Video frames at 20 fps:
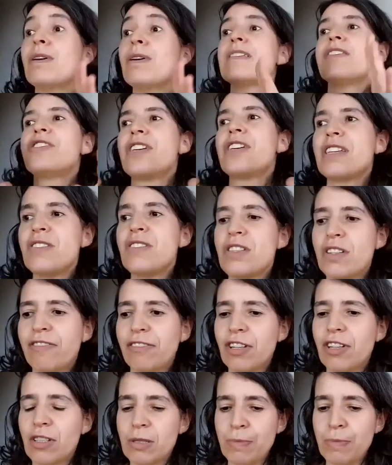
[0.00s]
a genius, of
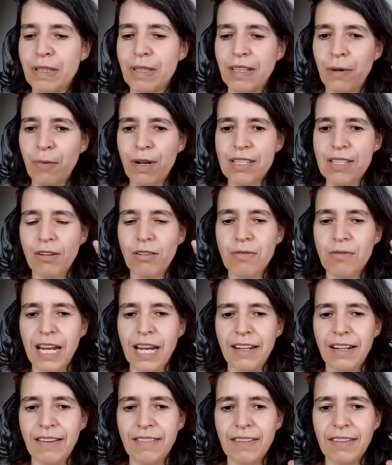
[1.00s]
course, but he was a
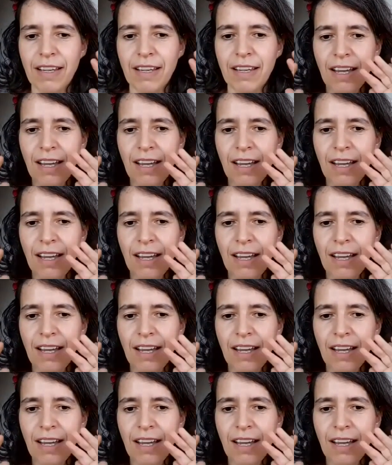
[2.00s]
great